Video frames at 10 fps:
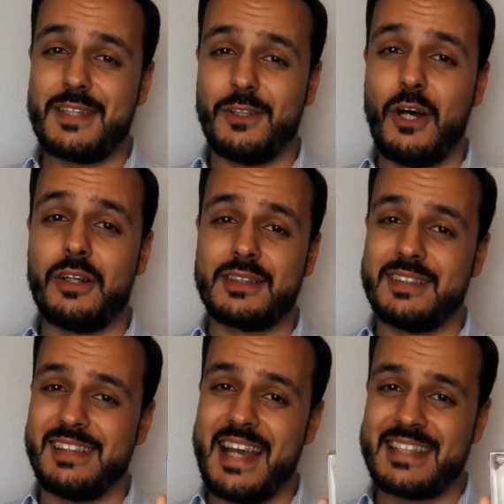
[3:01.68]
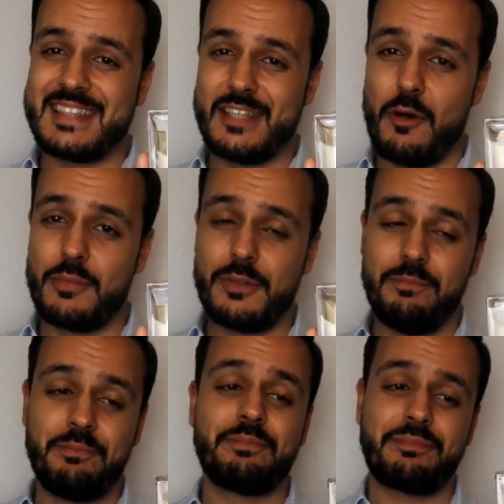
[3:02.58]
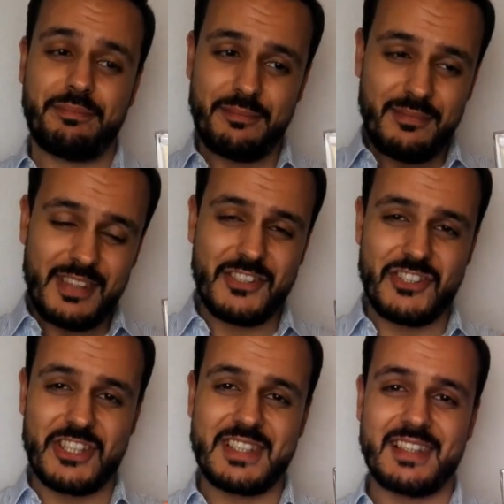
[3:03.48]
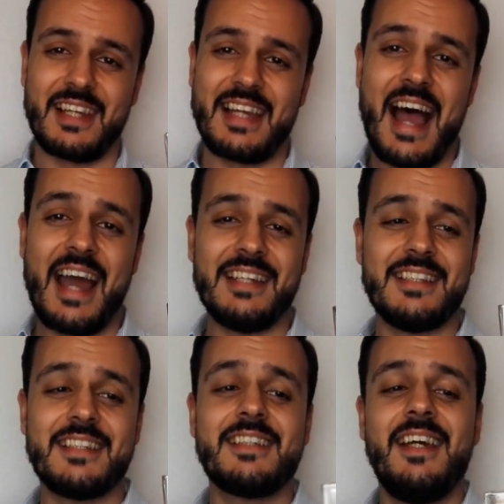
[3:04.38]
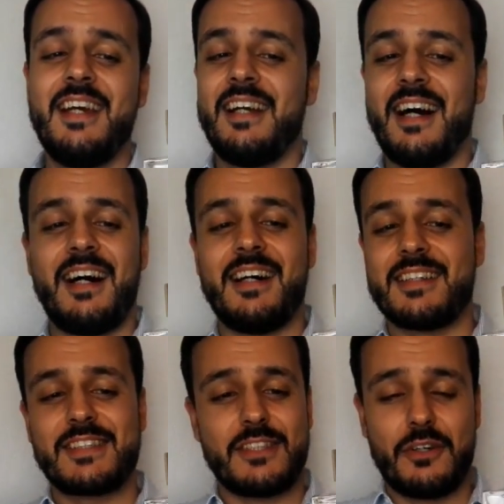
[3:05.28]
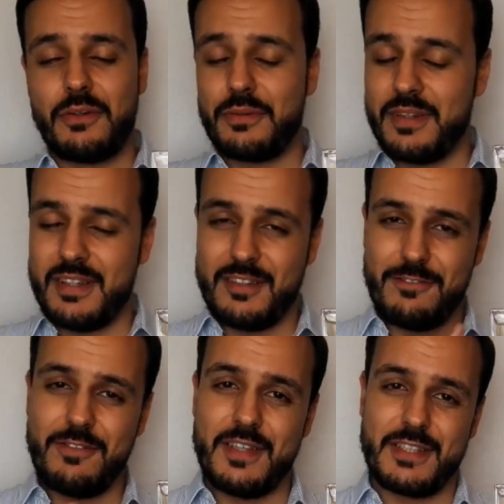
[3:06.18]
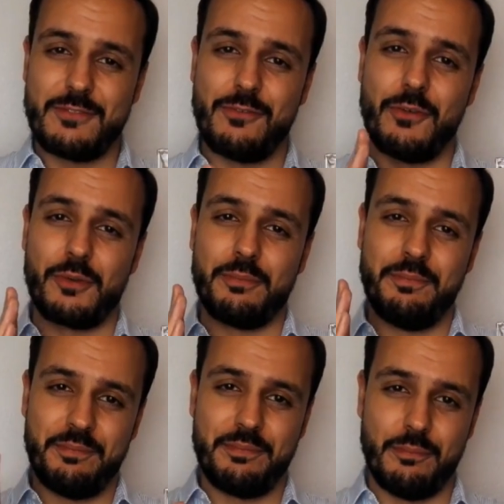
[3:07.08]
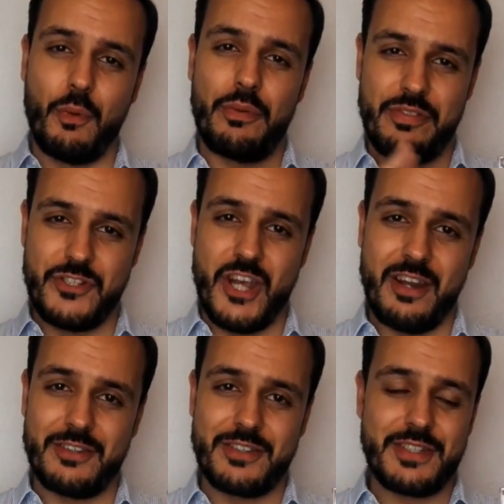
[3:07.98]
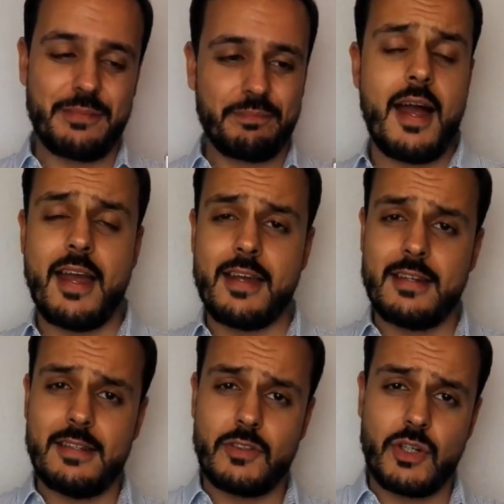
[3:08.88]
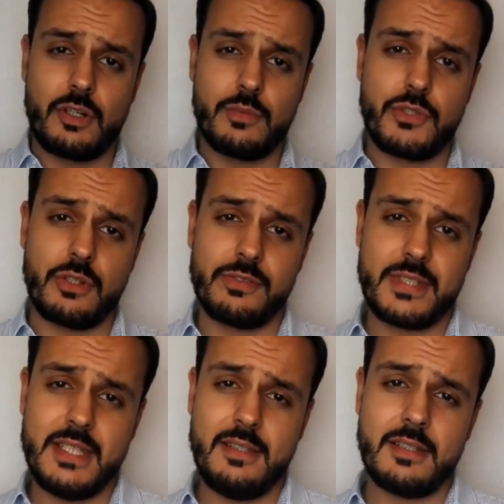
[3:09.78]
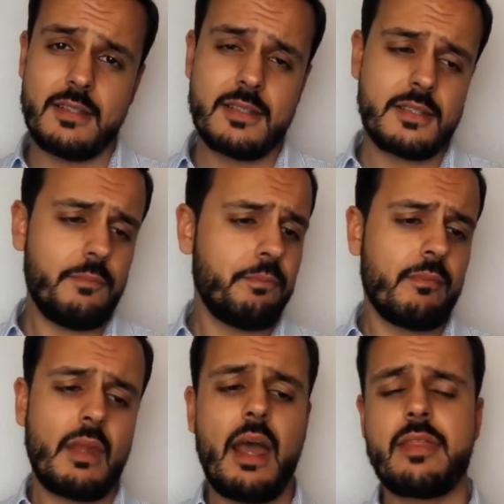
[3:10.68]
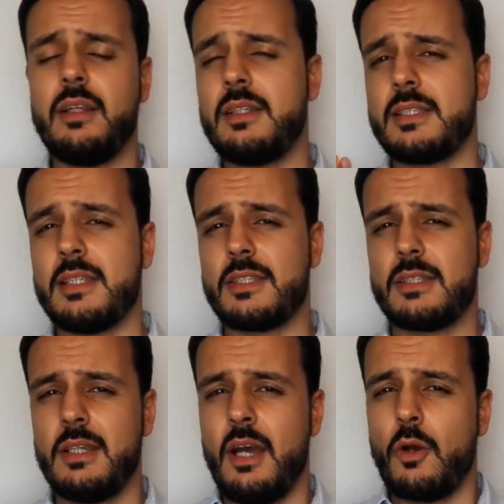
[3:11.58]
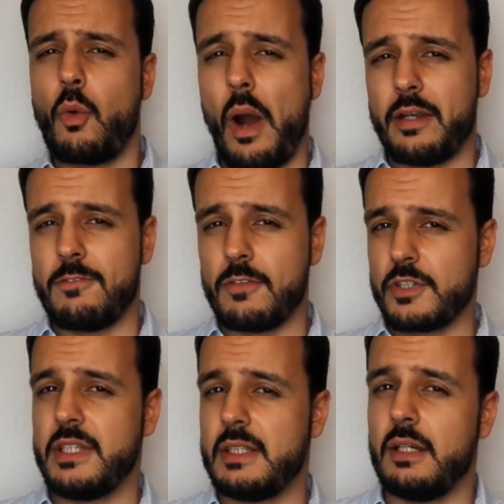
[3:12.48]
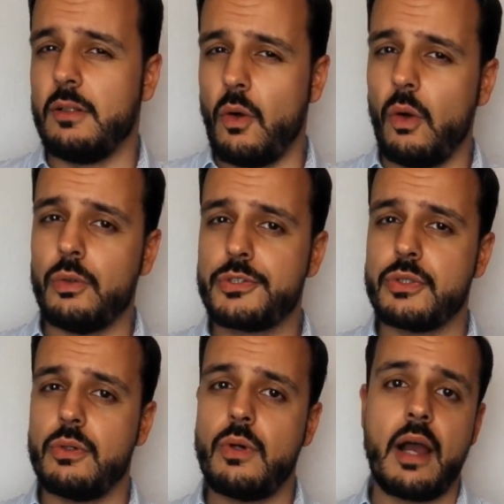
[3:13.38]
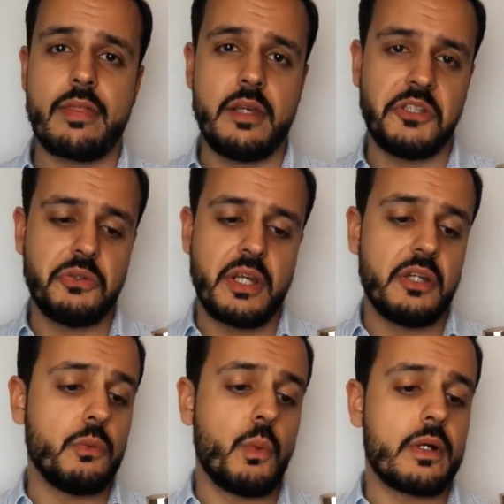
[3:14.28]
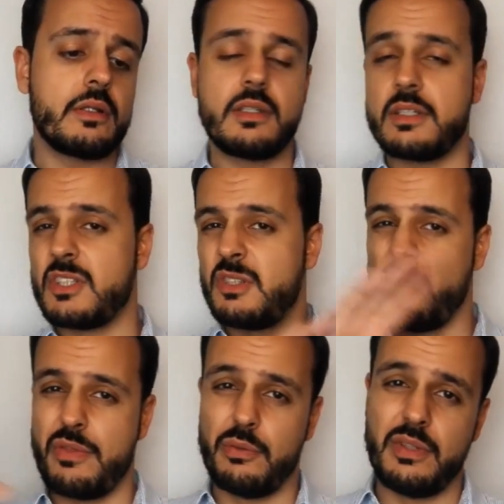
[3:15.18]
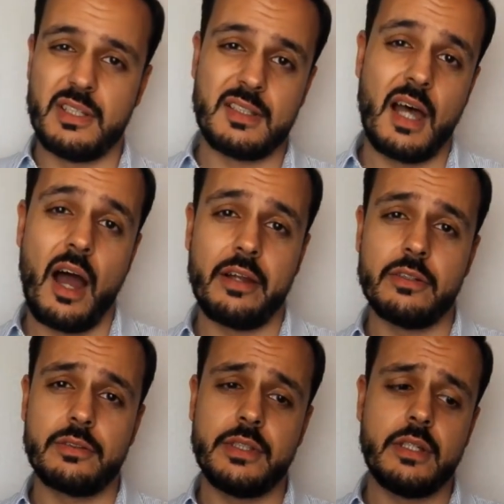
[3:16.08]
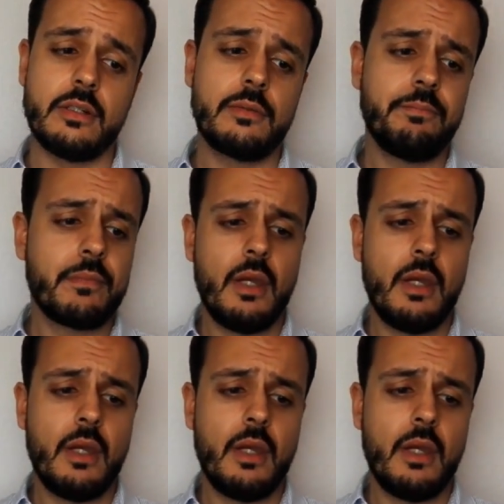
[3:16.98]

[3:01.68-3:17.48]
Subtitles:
a lot last summer, just like I did. So it fits for both genders. And in terms of seasons, I think this is quite versatile. Also, I think you can wear this through the entire year.